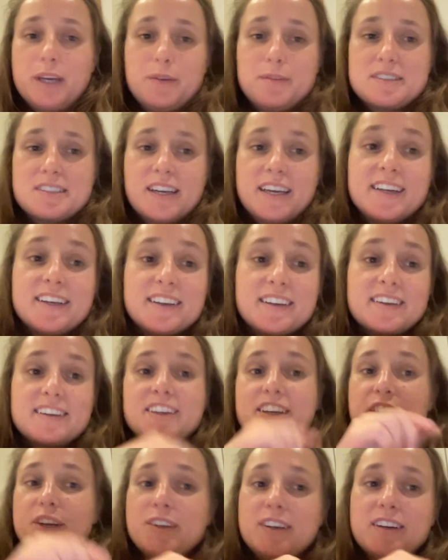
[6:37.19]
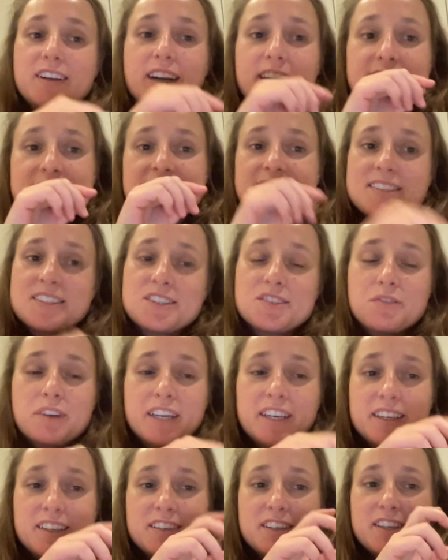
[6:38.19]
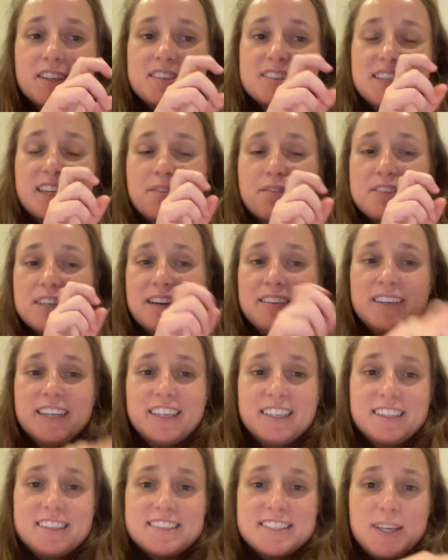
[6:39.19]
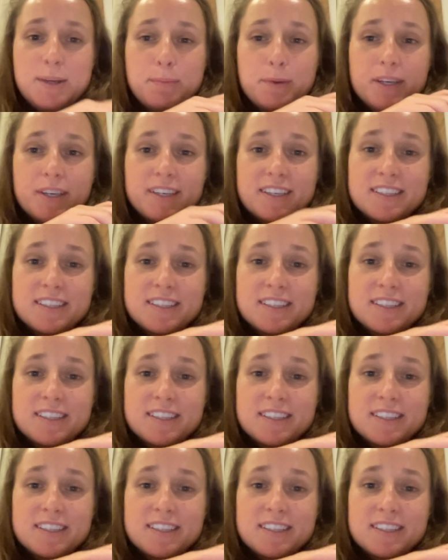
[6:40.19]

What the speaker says: It was like, go guys, this is really good news. They've downloaded this ebook.